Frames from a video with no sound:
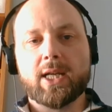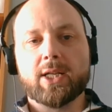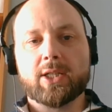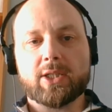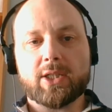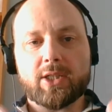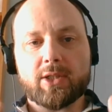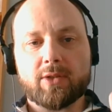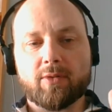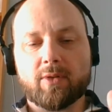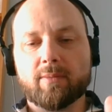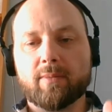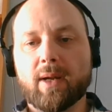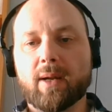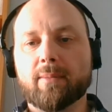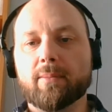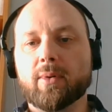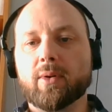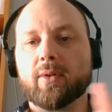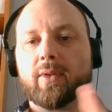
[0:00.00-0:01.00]
Just
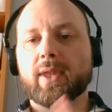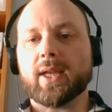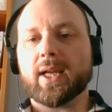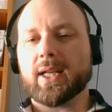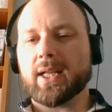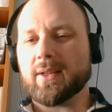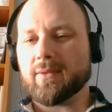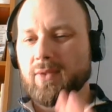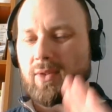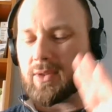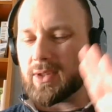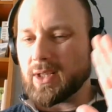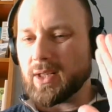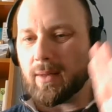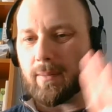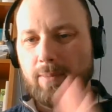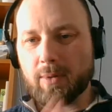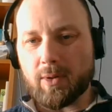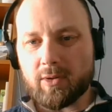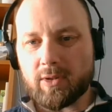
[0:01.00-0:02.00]
remember that if there's an
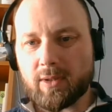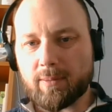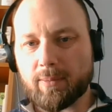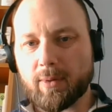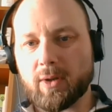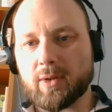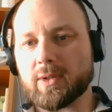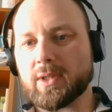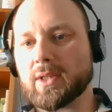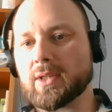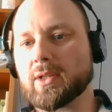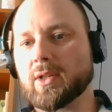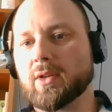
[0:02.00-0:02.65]
abusive process